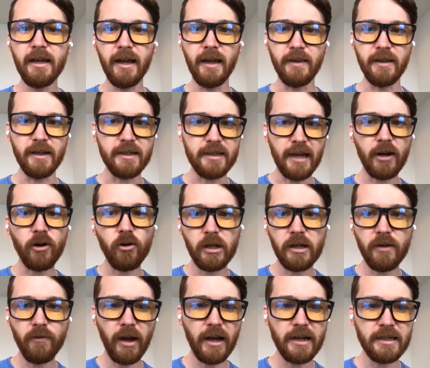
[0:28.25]
And the
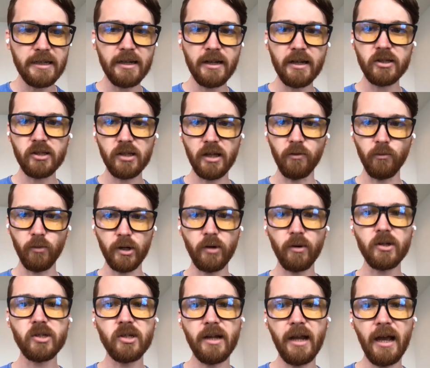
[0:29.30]
integrity of ideas and
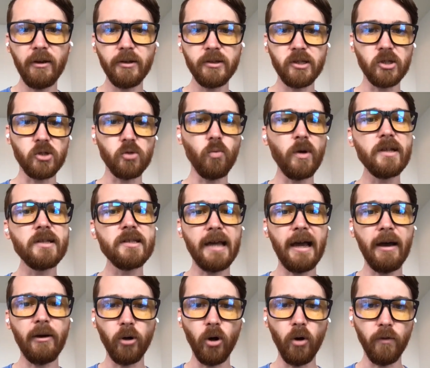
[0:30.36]
rigorous analysis wins
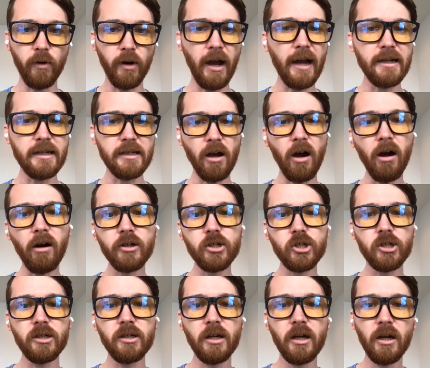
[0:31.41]
out over
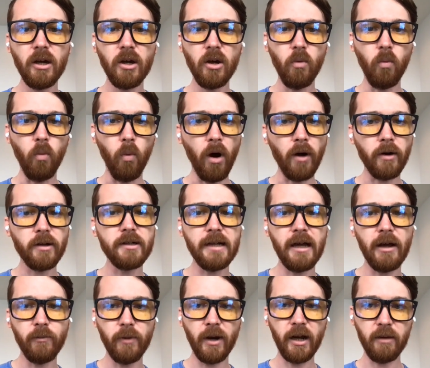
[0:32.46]
ideology, watered
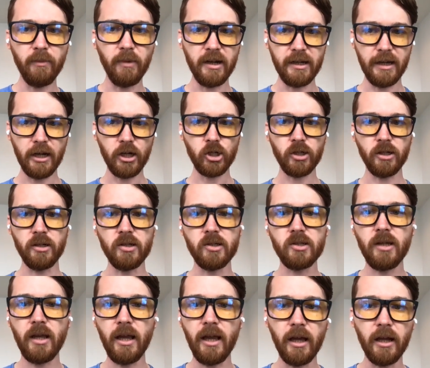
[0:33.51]
down
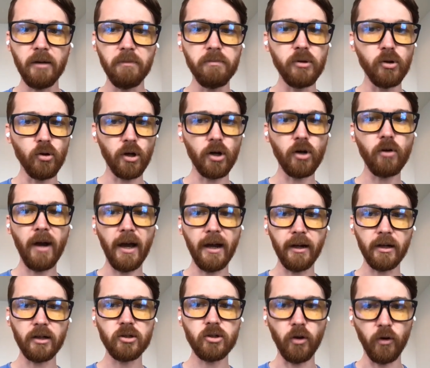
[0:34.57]
recommendations, and
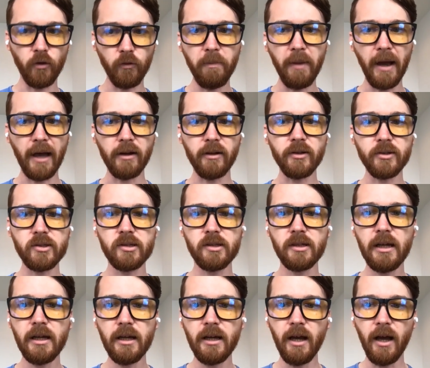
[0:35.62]
bureaucratic turf battles.
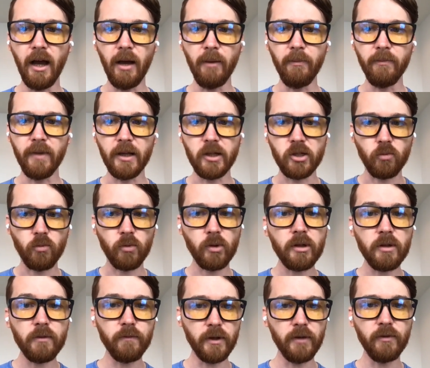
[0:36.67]
It's a
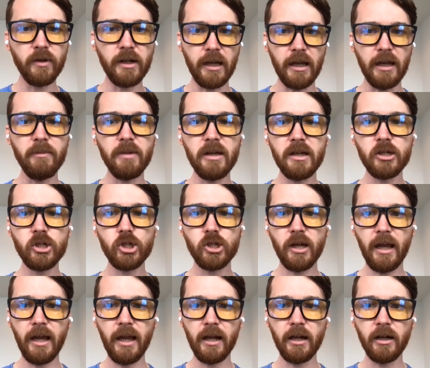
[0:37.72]
really vivid image,
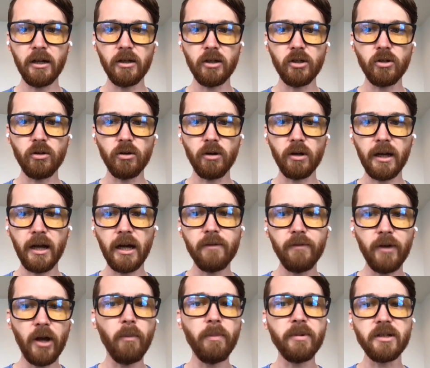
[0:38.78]
and you're kind of
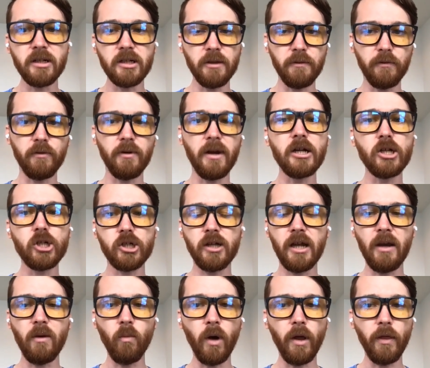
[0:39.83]
helping to
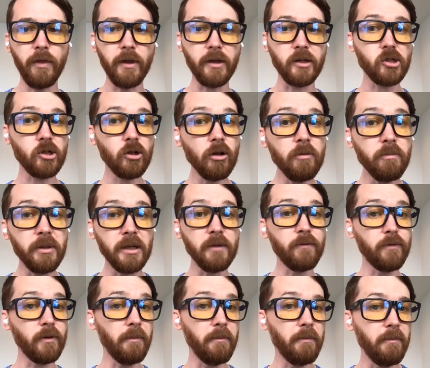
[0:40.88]
differentiate what things could be
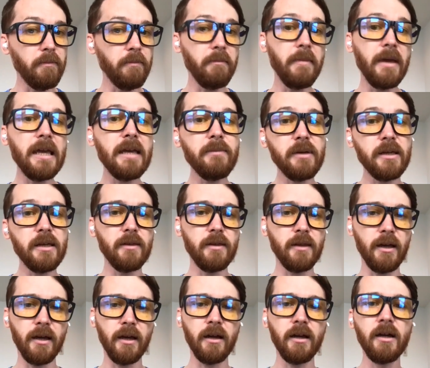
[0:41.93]
from maybe
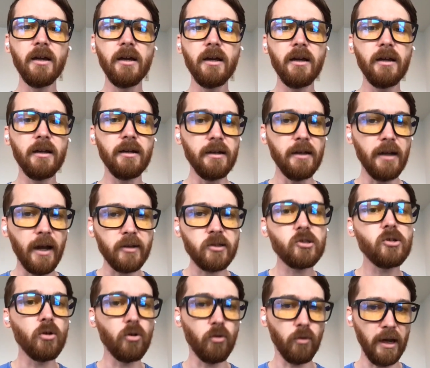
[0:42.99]
the not
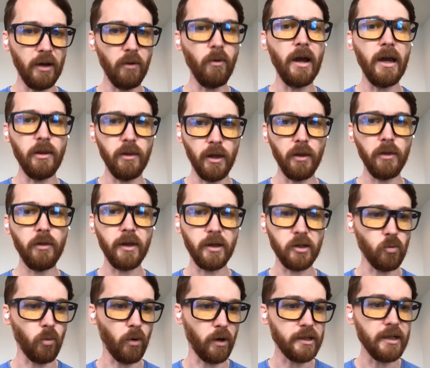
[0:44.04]
so great way that
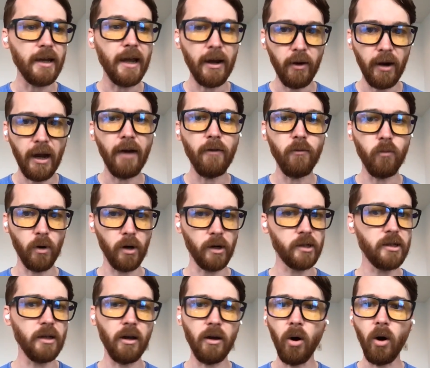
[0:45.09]
things work today or have
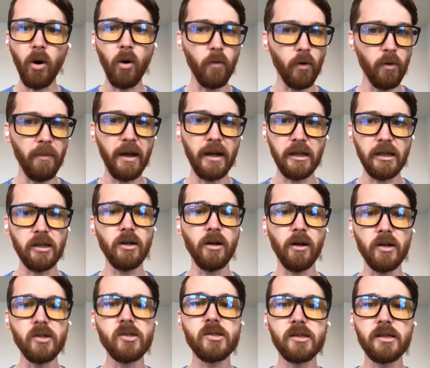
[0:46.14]
worked over many
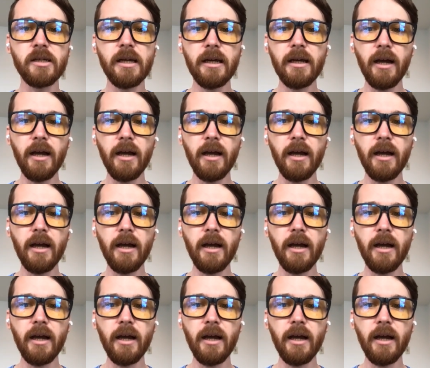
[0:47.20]
years.